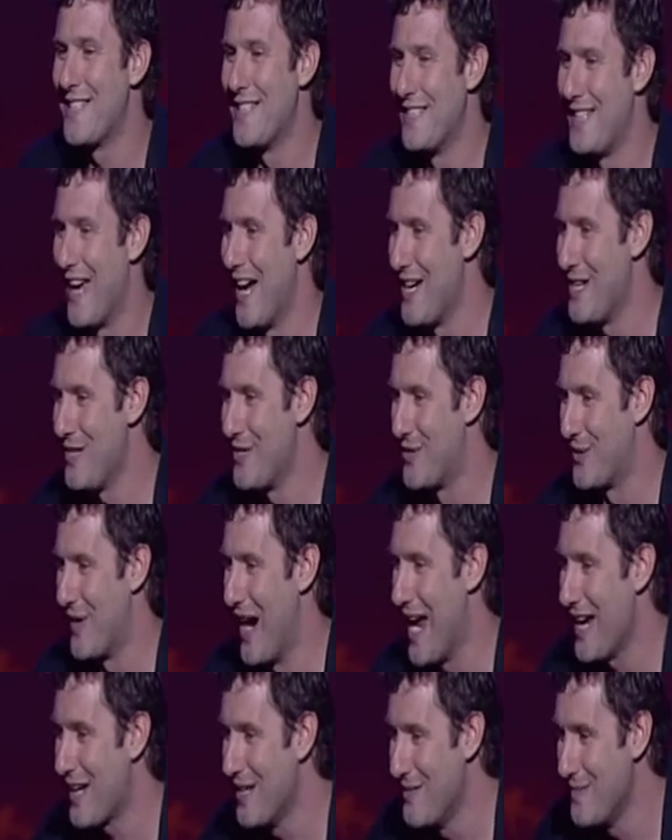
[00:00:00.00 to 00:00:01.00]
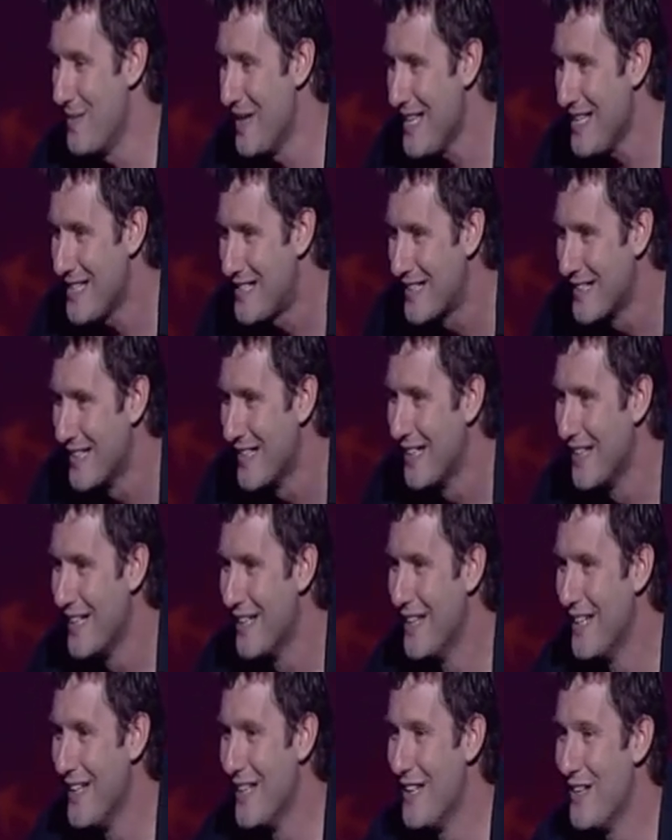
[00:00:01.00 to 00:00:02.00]
contain dragon meat,
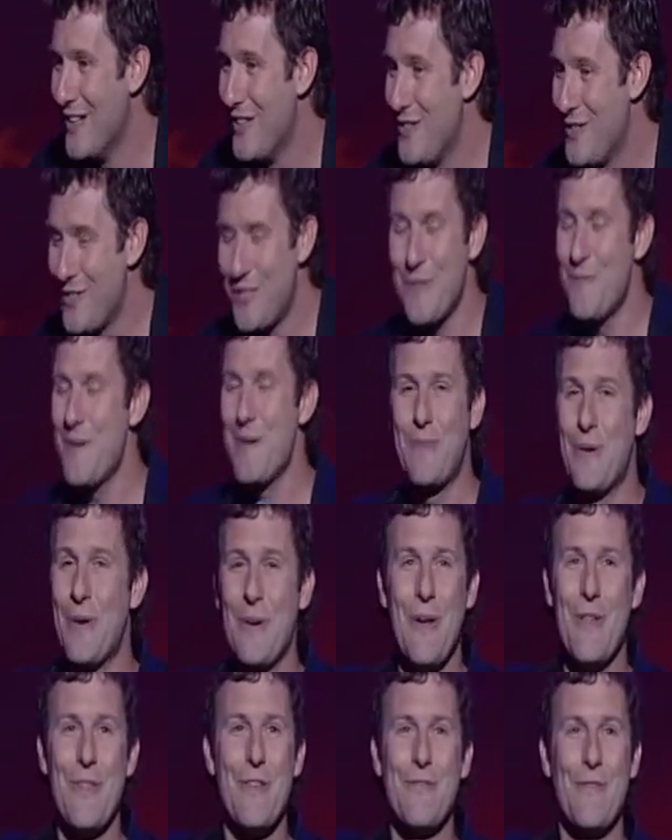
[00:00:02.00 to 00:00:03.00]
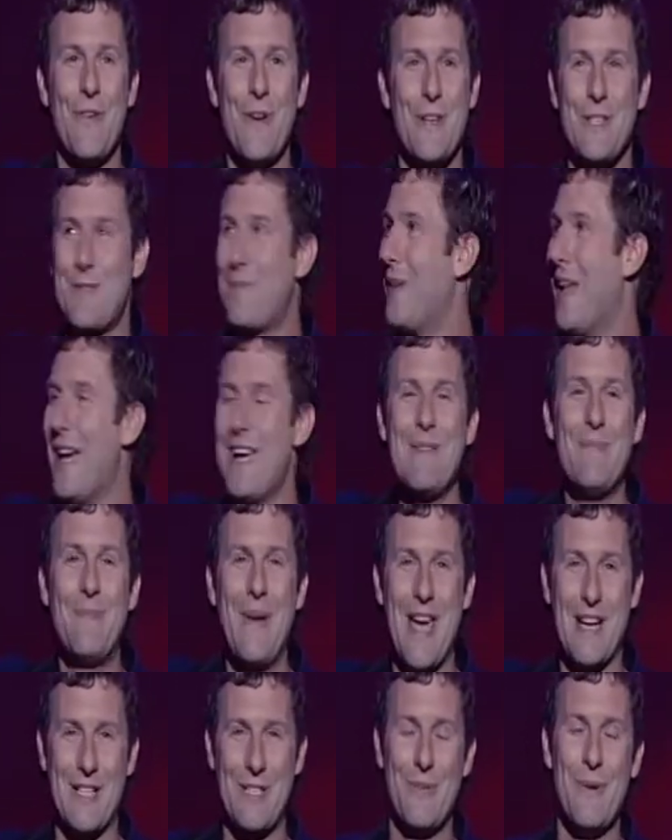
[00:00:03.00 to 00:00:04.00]
you should be put on the first plane
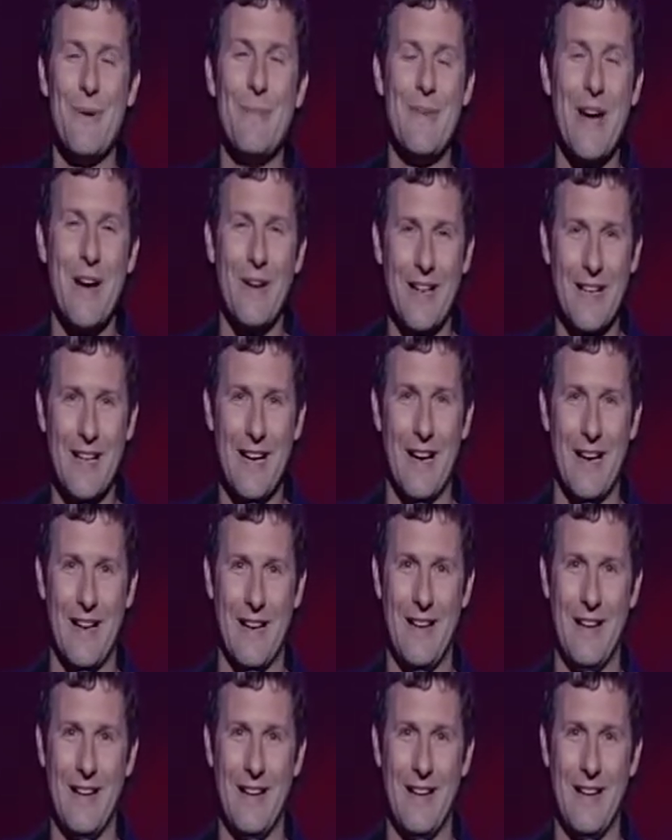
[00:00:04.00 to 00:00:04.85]
back to America.